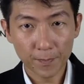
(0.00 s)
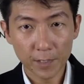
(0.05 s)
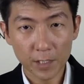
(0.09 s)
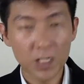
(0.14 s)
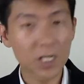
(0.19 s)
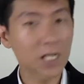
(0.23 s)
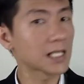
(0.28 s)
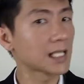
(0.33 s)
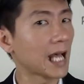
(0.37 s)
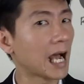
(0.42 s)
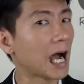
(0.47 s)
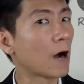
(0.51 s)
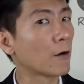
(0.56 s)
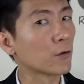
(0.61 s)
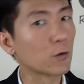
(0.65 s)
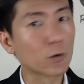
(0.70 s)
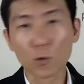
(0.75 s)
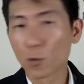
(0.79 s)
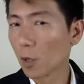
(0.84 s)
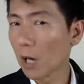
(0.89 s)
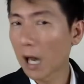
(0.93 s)
just like how
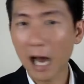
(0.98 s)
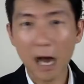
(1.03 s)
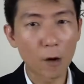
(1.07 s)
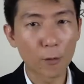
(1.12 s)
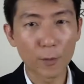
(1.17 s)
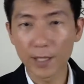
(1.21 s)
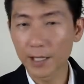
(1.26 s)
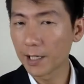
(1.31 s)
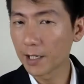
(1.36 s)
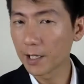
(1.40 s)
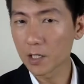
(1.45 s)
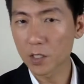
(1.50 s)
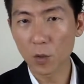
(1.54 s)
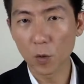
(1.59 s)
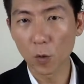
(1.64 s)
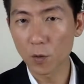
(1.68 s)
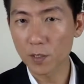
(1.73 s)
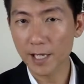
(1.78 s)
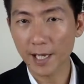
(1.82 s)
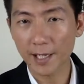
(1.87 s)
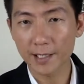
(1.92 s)
we did the
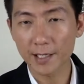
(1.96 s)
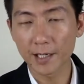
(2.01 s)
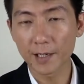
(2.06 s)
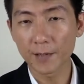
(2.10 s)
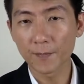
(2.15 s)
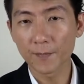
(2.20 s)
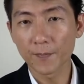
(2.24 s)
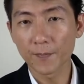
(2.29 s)
goal setting.